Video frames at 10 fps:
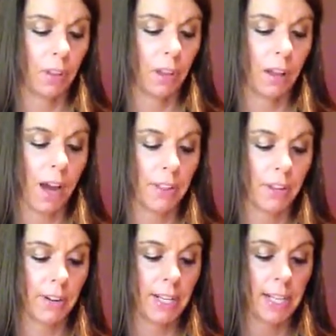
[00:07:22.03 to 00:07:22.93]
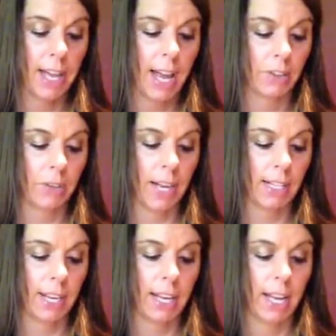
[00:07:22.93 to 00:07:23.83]
got the green tea
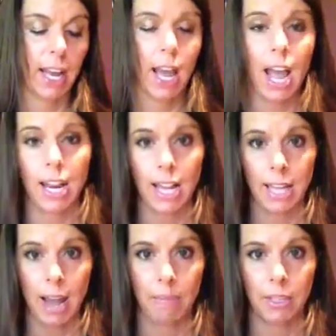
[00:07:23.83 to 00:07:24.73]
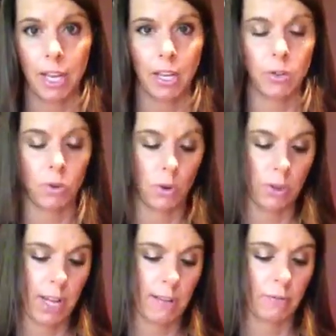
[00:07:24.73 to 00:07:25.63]
extract in it, and it has appetite control
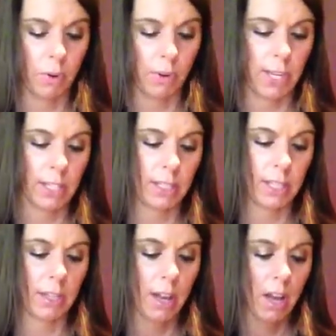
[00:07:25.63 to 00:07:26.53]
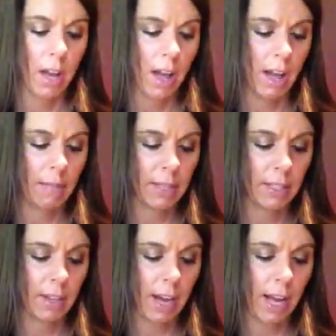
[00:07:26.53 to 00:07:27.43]
and focus, and it's
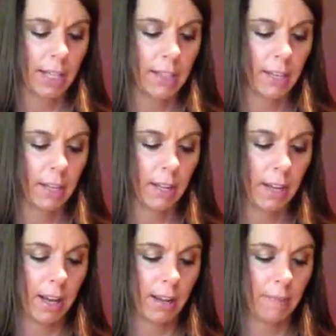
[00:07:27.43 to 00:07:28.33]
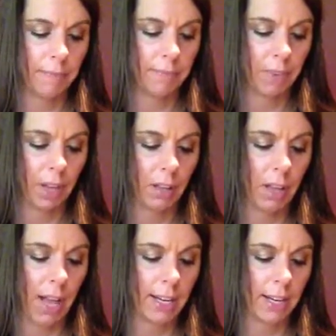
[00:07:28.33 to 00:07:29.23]
got a
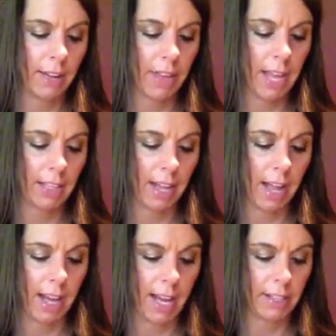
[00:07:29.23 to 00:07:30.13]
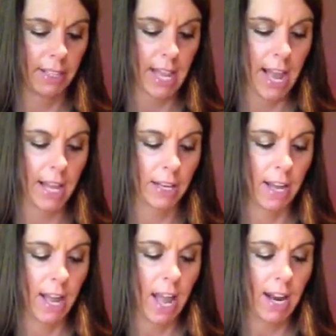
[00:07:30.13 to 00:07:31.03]
lot of it's got chitosan
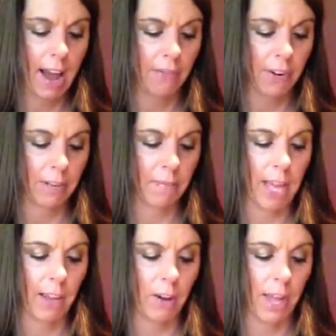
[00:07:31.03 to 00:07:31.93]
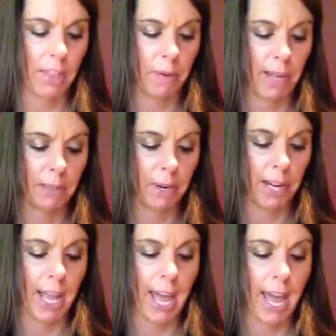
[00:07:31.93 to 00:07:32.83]
and African mango and the raspberry
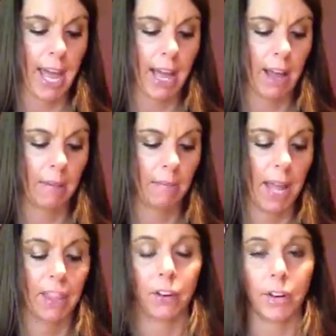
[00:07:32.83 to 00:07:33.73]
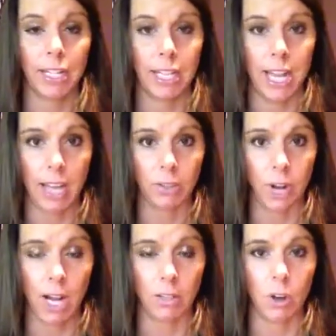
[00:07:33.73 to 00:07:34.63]
K and the green tea
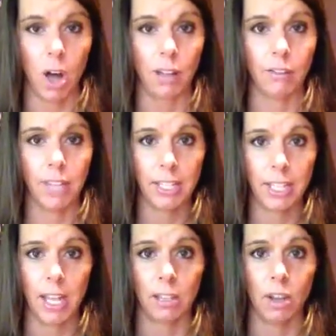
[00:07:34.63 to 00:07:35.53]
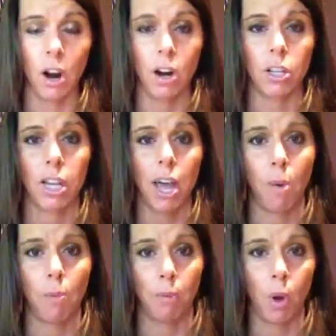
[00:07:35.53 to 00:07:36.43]
extract. So all of these things are to
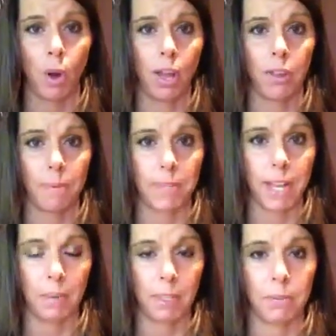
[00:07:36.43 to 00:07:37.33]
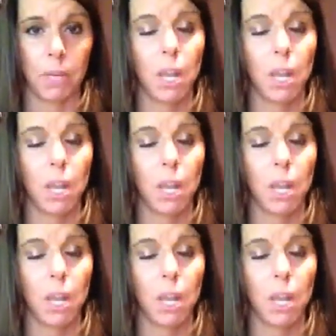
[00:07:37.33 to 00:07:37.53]
help promote a healthy metabolism.